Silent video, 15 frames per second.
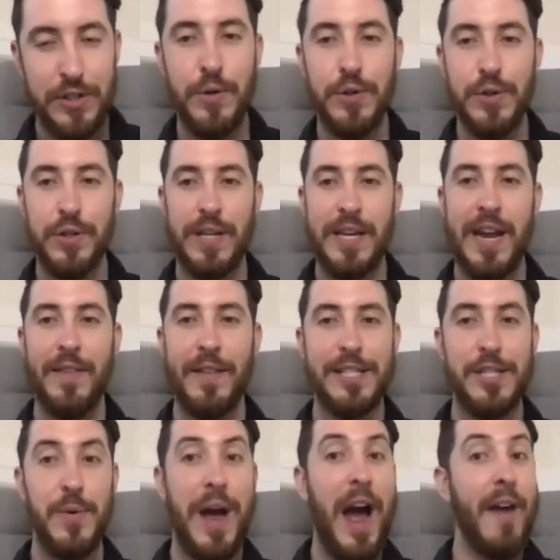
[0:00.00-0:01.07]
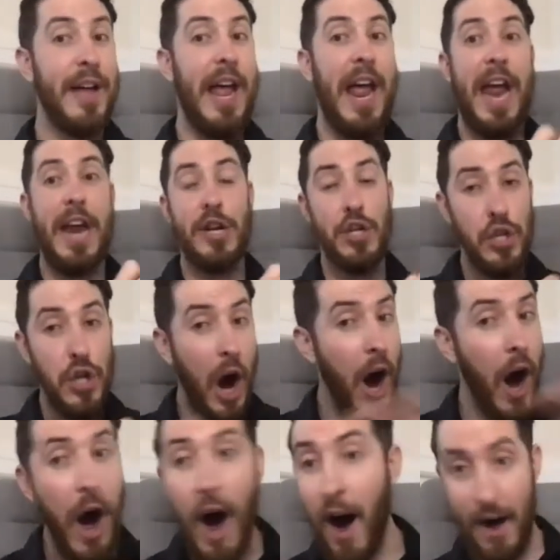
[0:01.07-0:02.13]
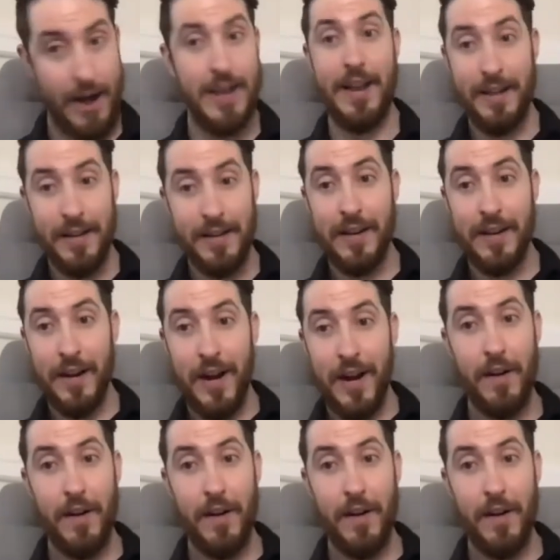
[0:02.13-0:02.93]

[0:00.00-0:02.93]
usually unless you have a ton of